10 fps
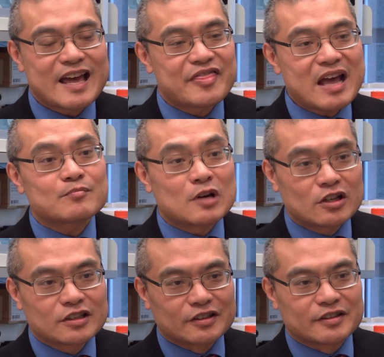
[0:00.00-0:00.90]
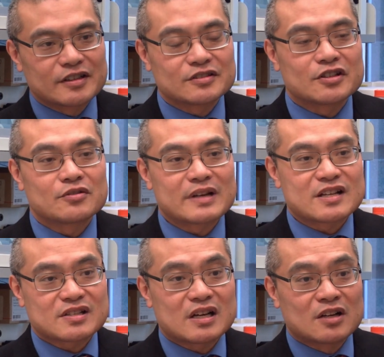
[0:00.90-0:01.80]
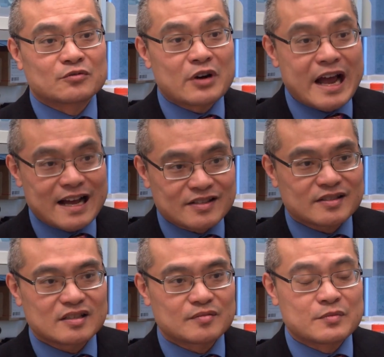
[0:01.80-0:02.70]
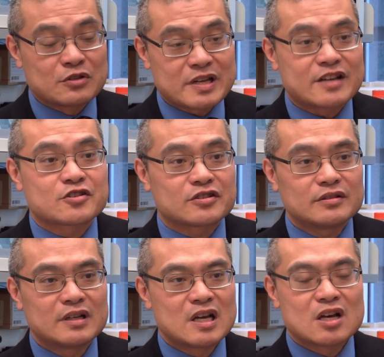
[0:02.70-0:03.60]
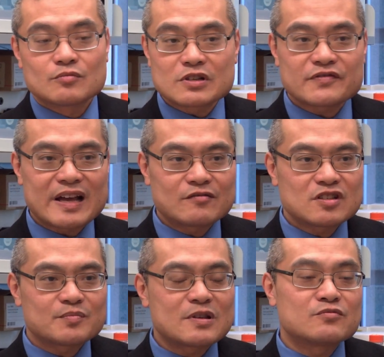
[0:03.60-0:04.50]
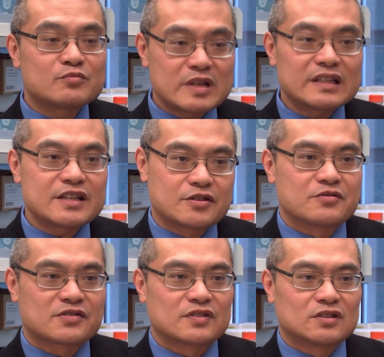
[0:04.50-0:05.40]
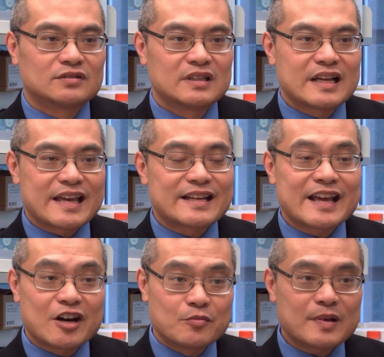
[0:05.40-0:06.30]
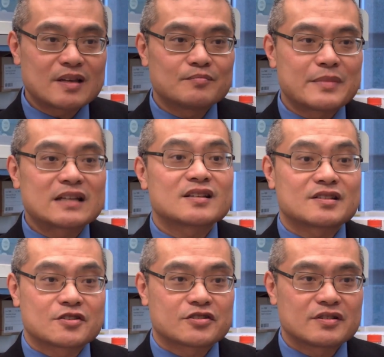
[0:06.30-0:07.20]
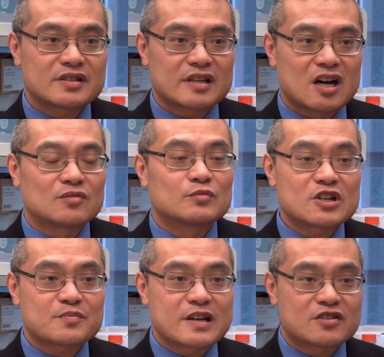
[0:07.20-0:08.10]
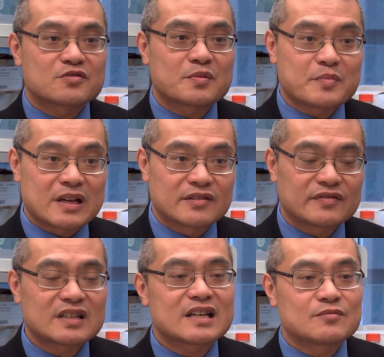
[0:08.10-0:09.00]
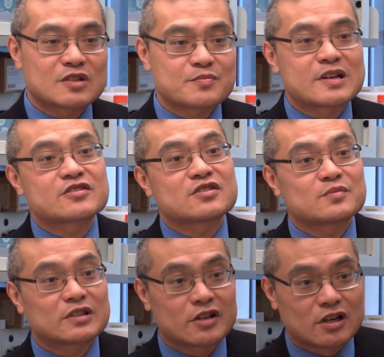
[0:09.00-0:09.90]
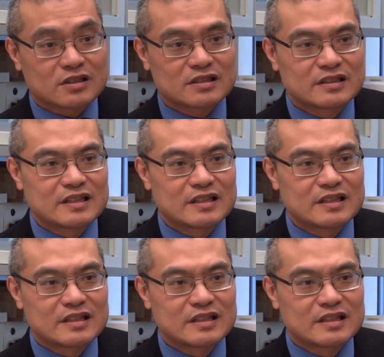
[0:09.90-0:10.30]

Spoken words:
And that marker, known as a RAS mutation, was found to be really useful in helping make decisions on which patients would benefit and which patients would not.